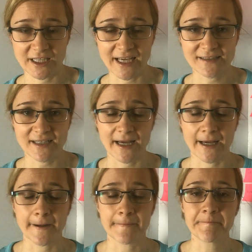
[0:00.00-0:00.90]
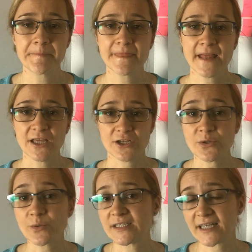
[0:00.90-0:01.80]
Yes, it
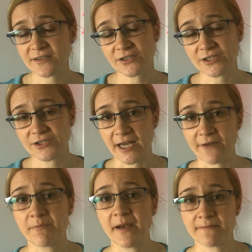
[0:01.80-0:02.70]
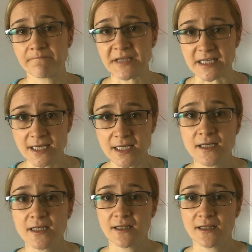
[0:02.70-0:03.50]
always good to have plan B,